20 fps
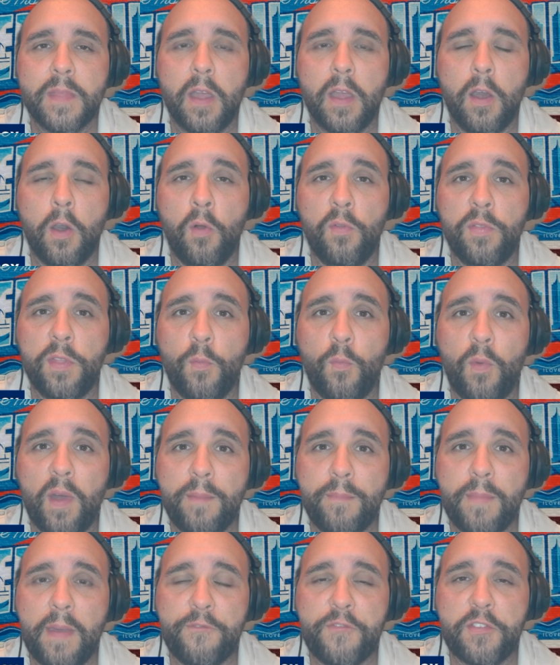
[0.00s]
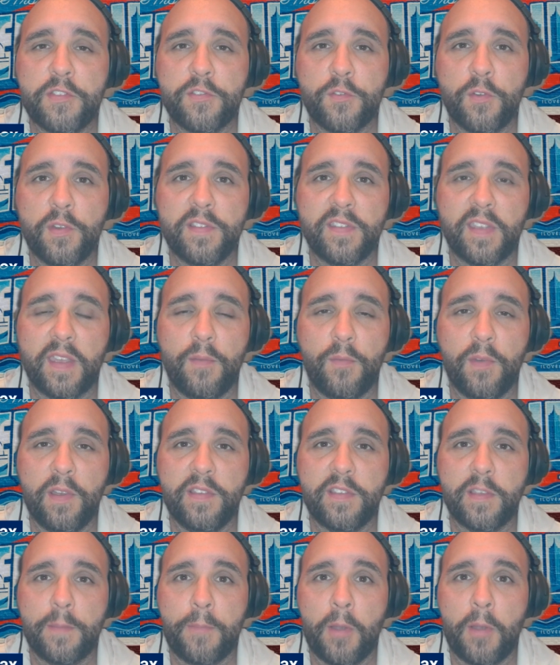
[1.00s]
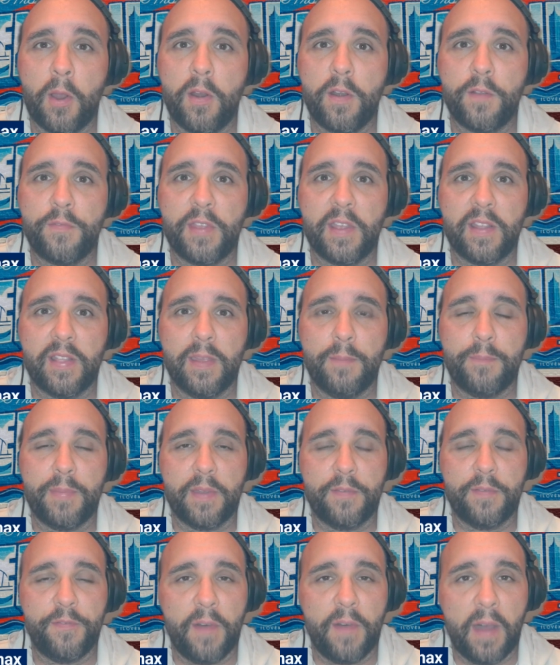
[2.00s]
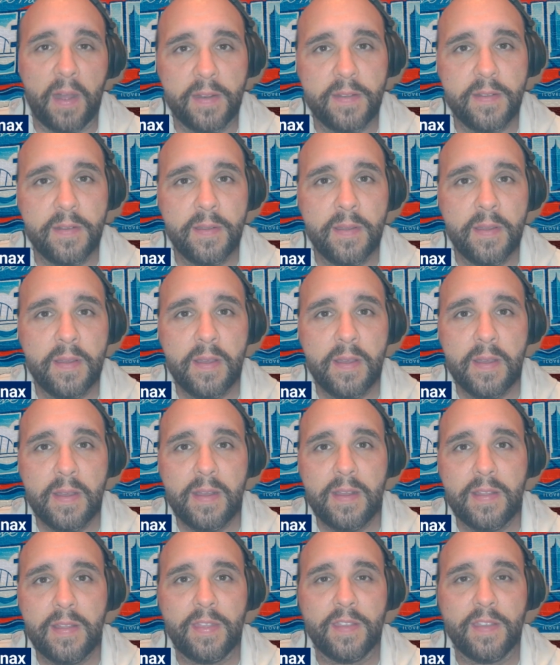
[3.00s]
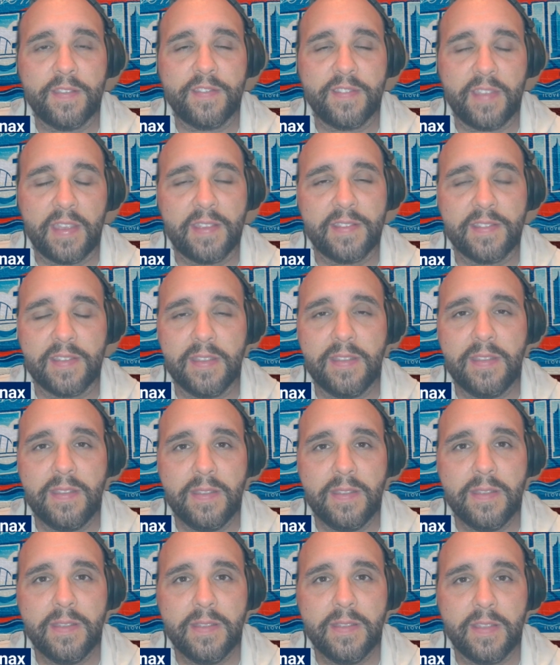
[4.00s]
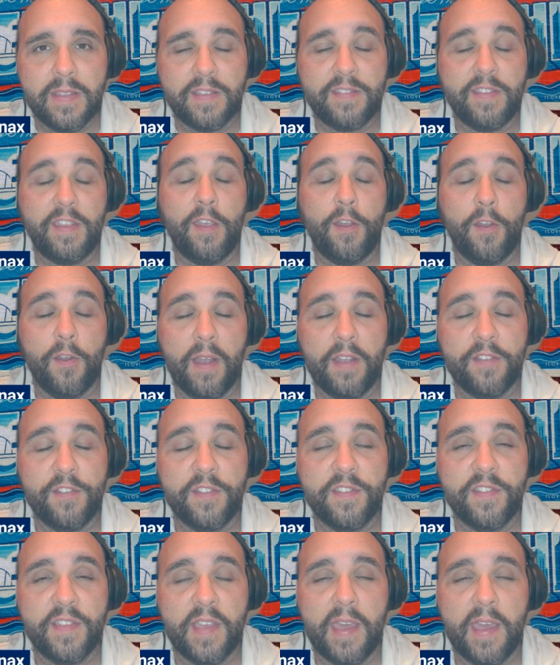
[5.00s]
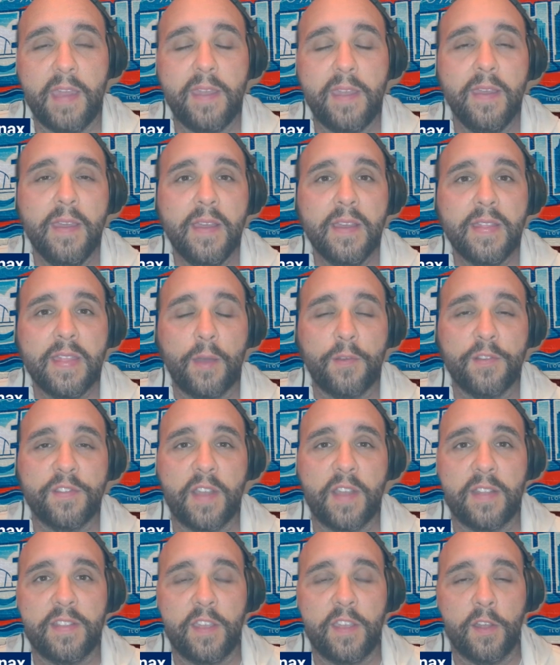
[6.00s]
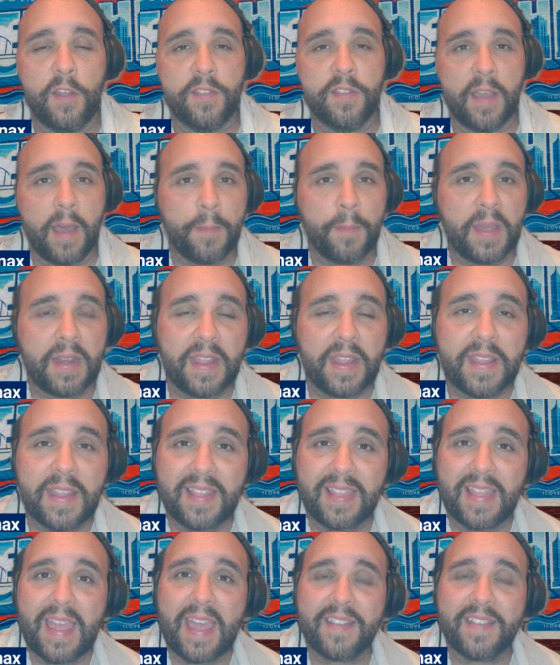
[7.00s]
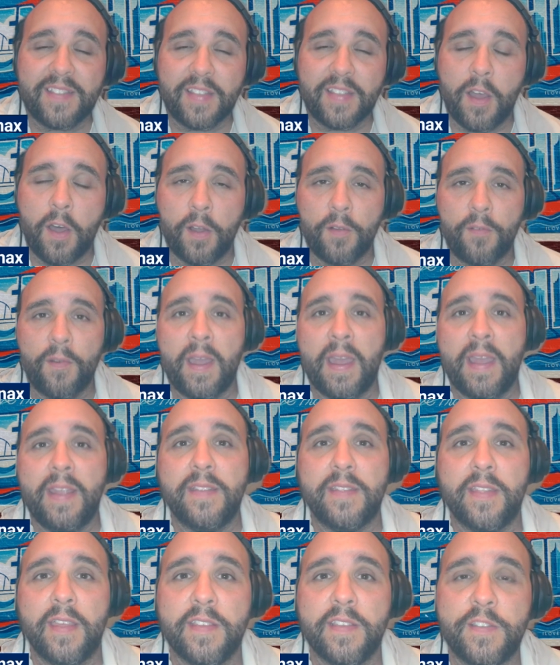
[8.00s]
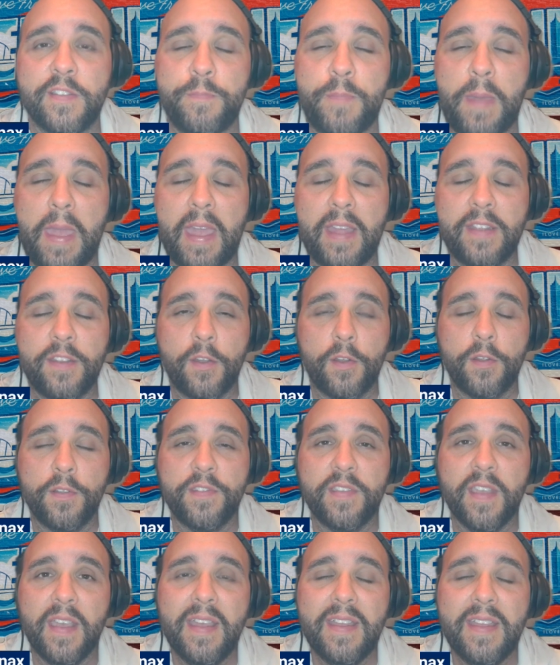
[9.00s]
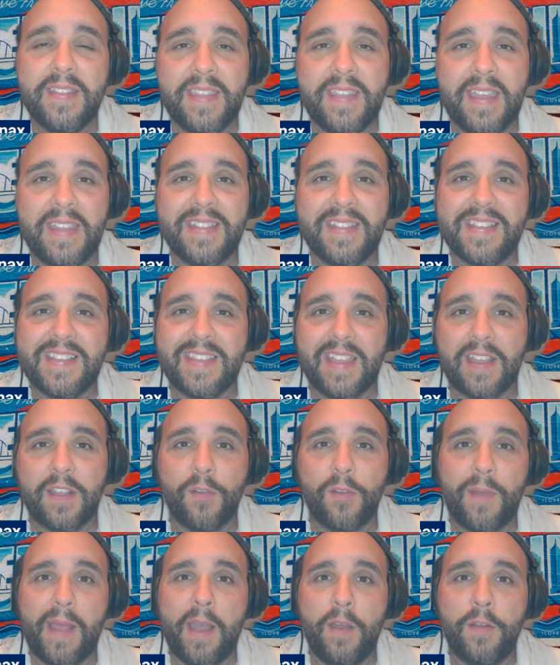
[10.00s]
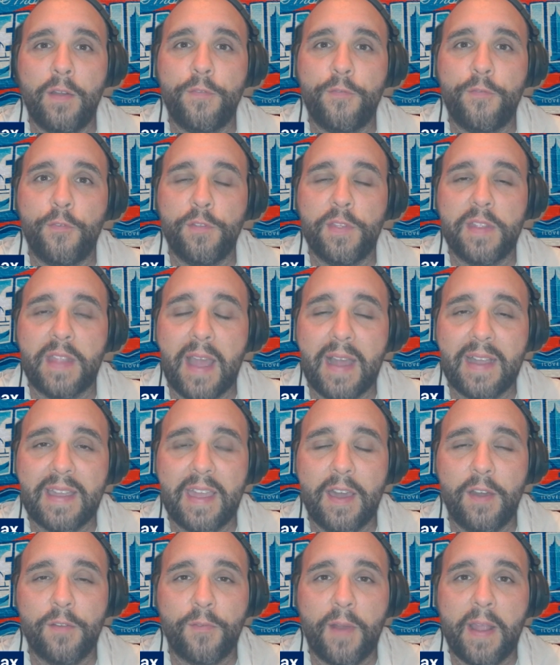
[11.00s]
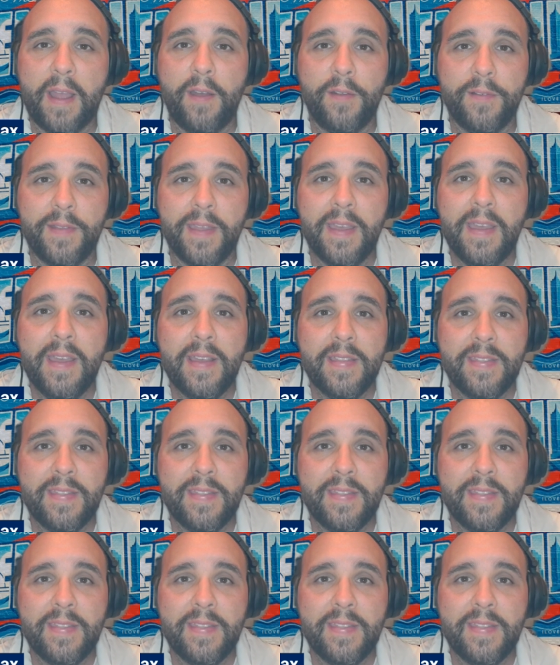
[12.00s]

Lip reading: only one Memphis Grizzly was a part of the Olympic fun this year, I should say. That was Santi Aldama, and he didn't last long, right? The Spaniards didn't stick around for the knockout round.